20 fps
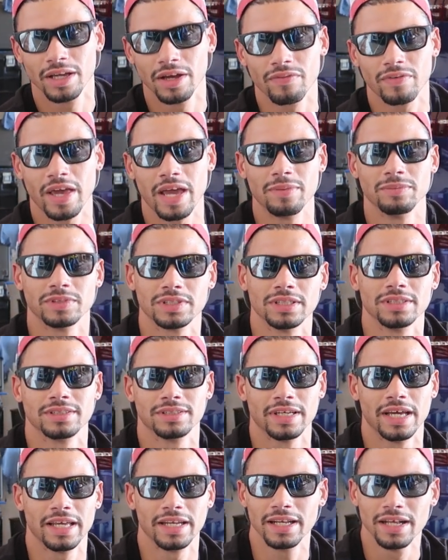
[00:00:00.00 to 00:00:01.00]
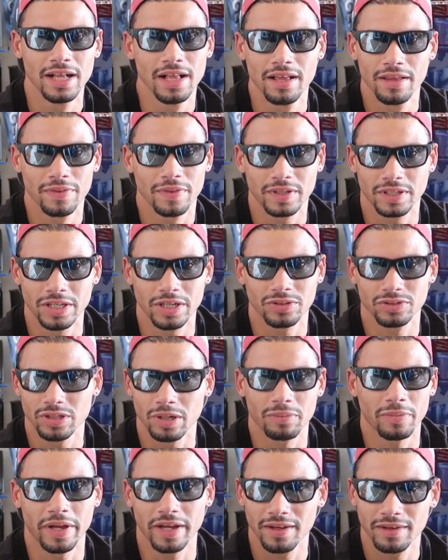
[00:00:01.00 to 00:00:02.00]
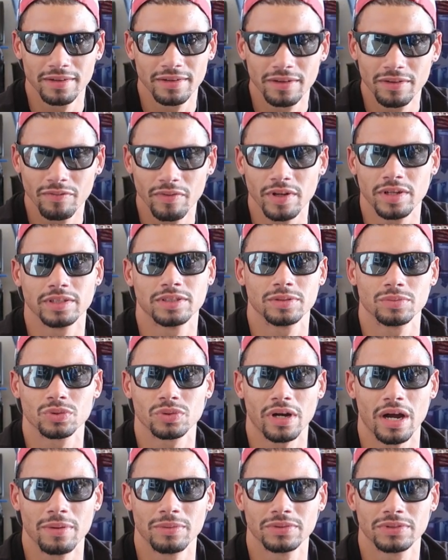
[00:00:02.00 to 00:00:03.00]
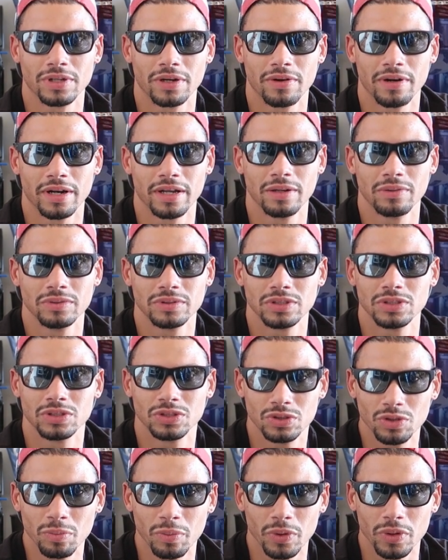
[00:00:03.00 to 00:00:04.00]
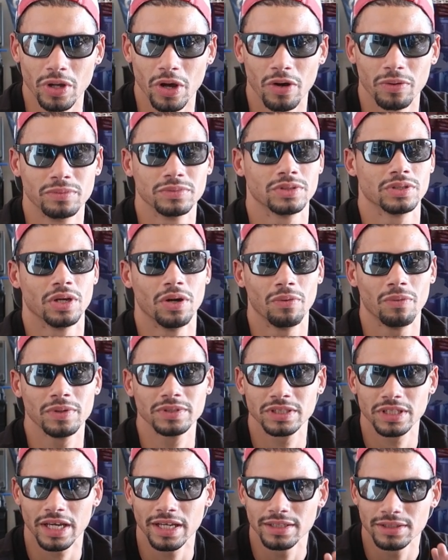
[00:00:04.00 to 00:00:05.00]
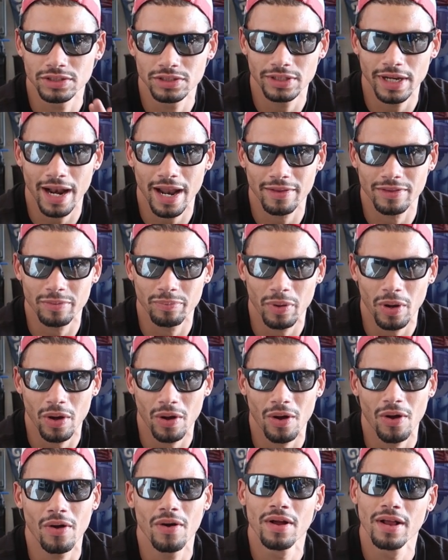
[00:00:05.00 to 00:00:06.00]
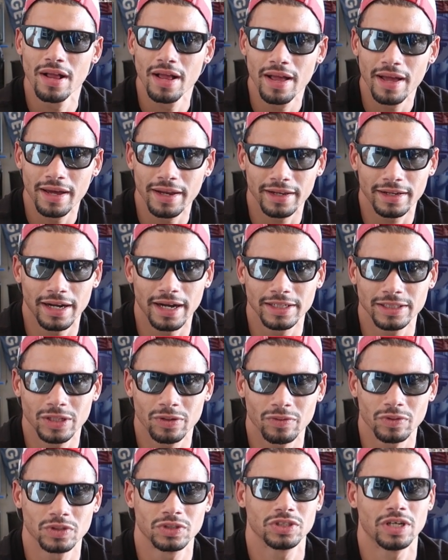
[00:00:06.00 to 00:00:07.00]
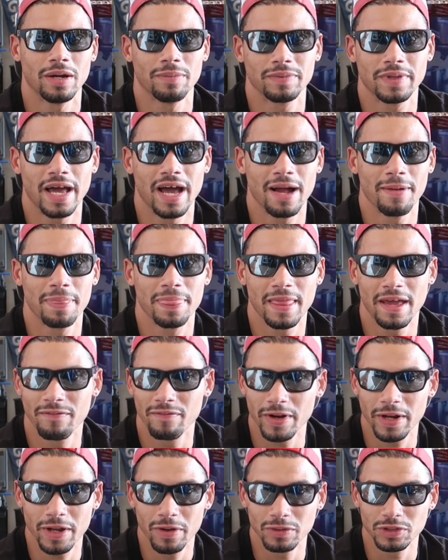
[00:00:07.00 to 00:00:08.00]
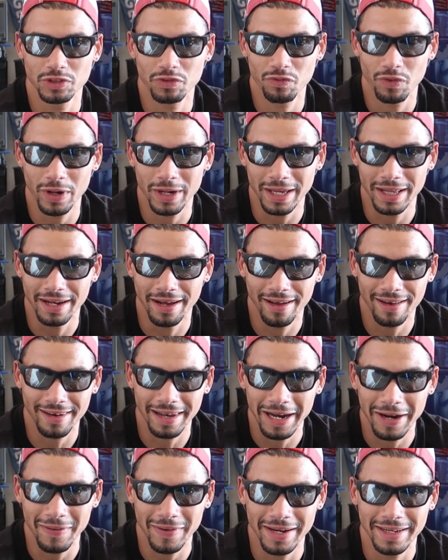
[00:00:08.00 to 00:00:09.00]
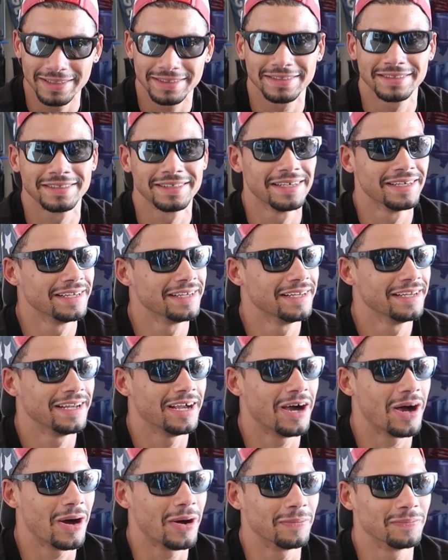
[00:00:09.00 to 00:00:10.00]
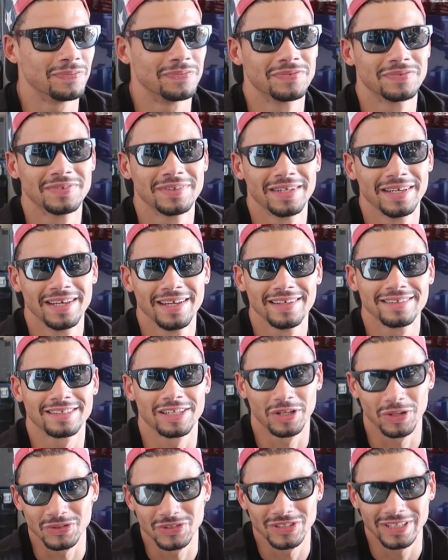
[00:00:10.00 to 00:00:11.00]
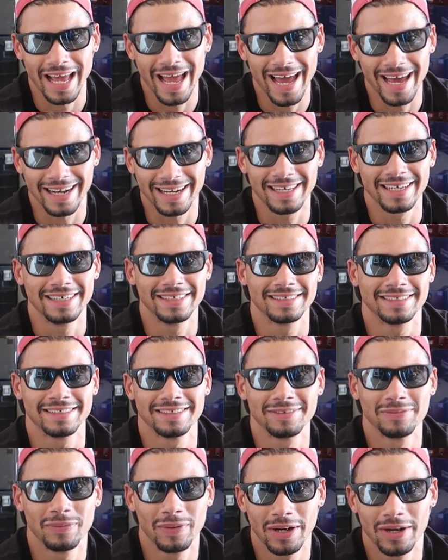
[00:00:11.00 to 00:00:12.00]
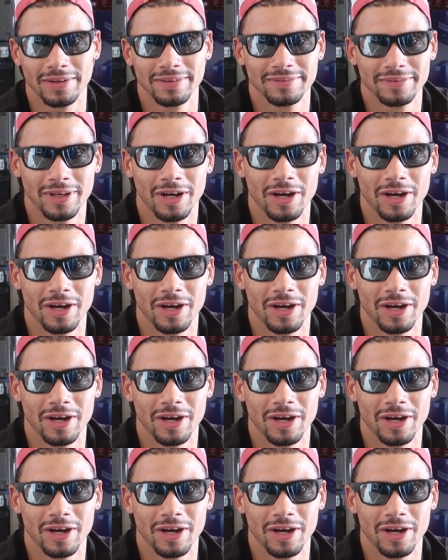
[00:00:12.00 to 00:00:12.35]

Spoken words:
have came since then. The channel jumped like 50 subscribers already, which is super dope. So once again, shout out to Paul and the guys over at Shop That. That video was freaking hilarious. It's a little sad because, well,